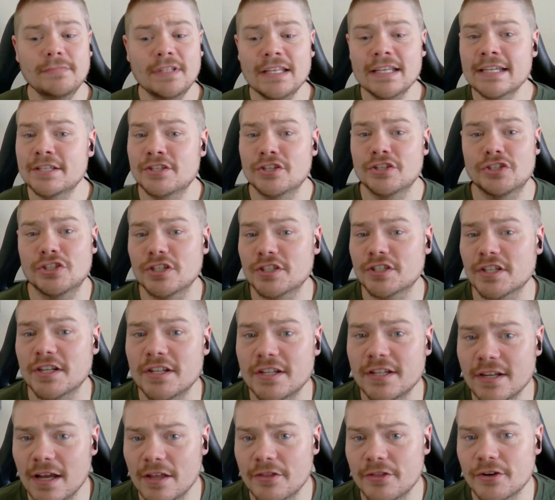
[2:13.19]
This is just
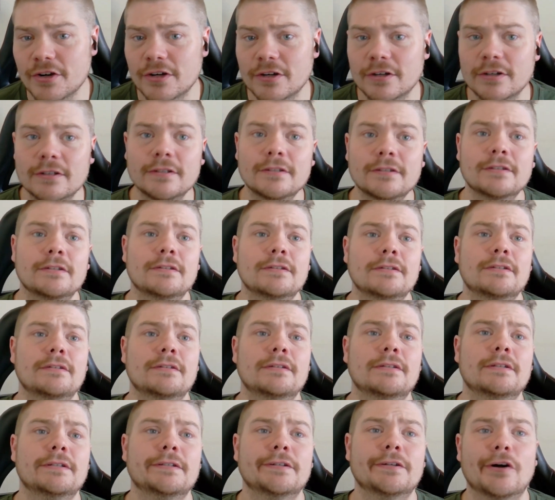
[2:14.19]
another
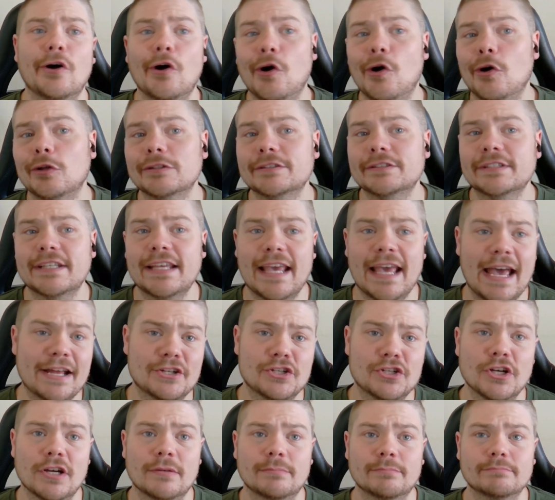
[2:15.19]
alt
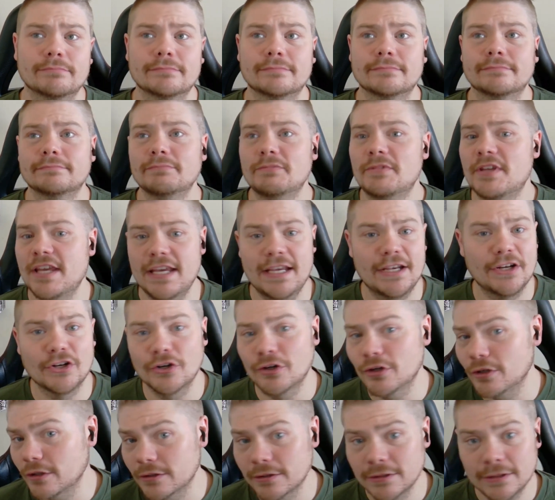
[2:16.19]
catch-up
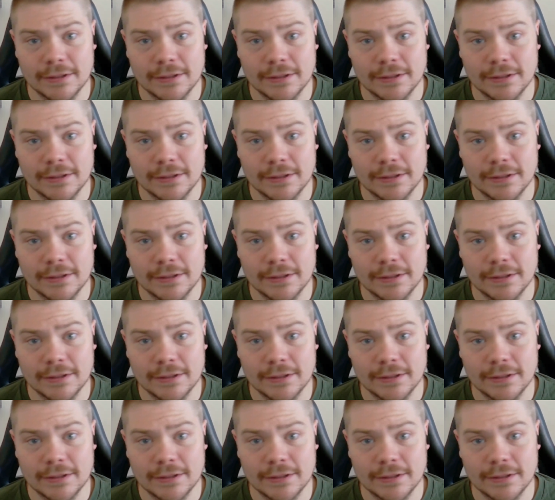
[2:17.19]
gear